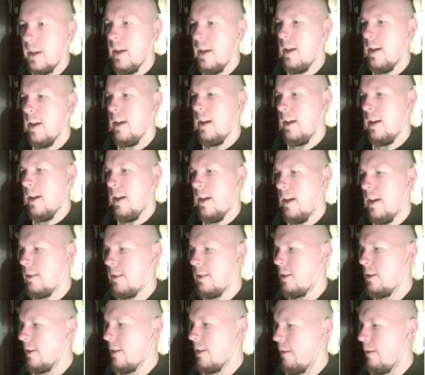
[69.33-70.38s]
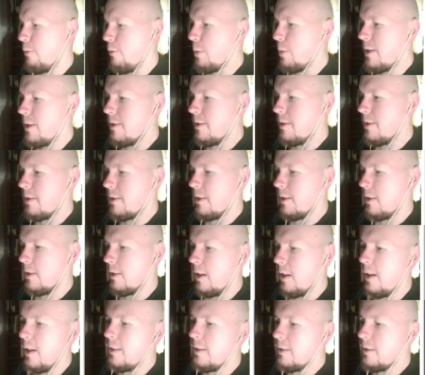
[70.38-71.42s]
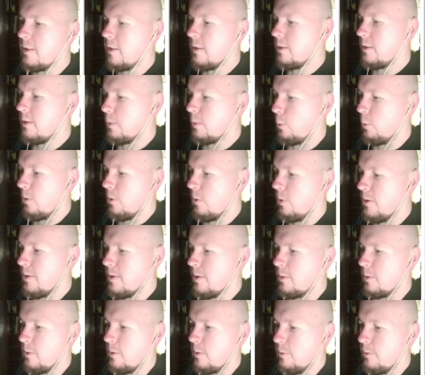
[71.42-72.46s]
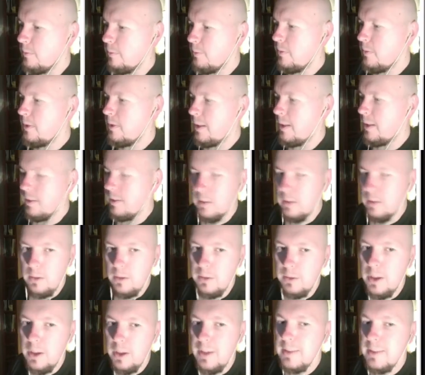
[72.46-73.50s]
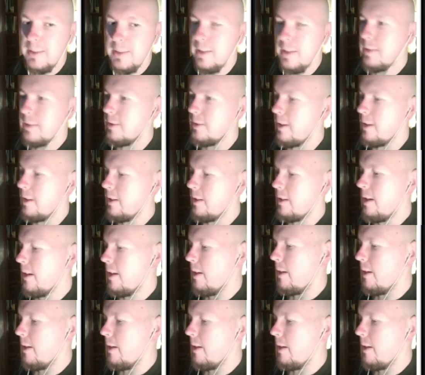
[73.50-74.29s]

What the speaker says: and not everybody is inclined toward this sort of technical nonsense like I am.